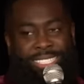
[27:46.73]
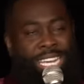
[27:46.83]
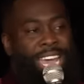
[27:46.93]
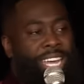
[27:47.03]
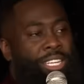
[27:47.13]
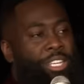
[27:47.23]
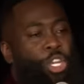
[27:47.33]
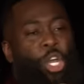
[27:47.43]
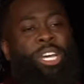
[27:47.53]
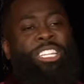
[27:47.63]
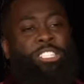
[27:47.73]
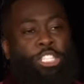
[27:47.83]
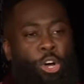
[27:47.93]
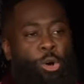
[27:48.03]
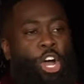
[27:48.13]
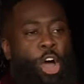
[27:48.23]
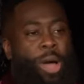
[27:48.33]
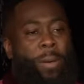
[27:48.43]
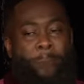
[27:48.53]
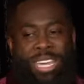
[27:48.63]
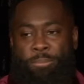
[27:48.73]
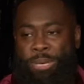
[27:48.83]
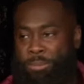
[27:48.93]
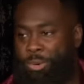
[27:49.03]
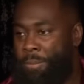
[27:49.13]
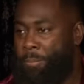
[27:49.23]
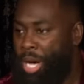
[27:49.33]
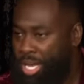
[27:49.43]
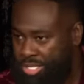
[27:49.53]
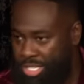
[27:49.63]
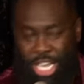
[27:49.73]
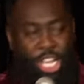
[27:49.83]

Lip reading: Yeah, you can still go and meet people in person.